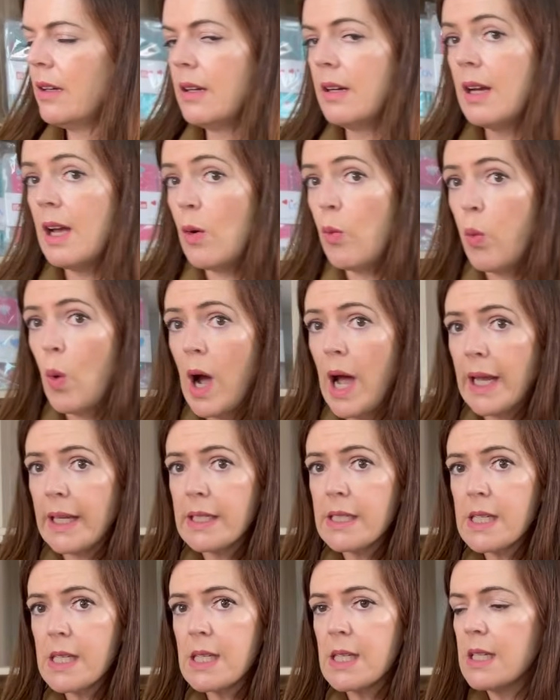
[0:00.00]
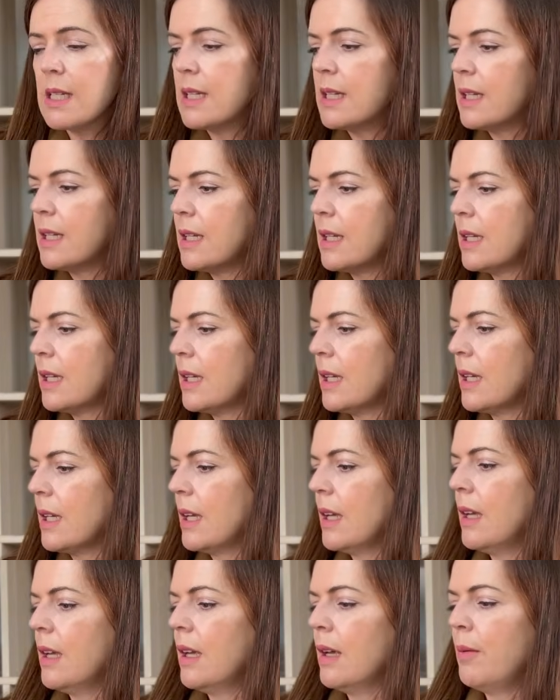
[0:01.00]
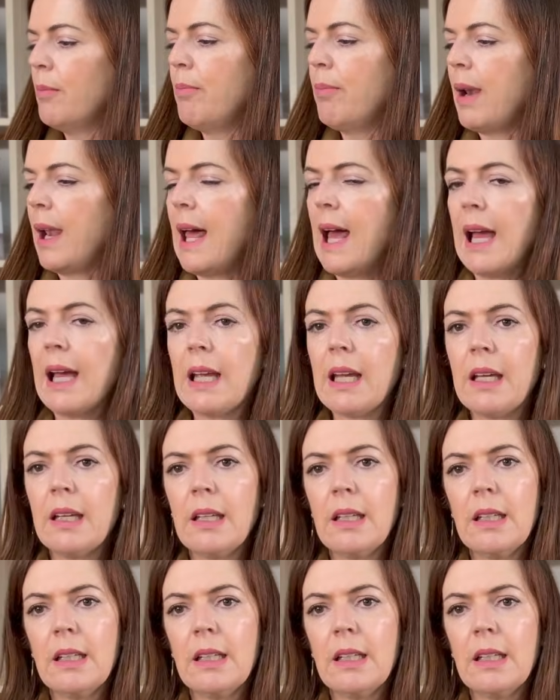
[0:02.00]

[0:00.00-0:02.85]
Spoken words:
I have white, black,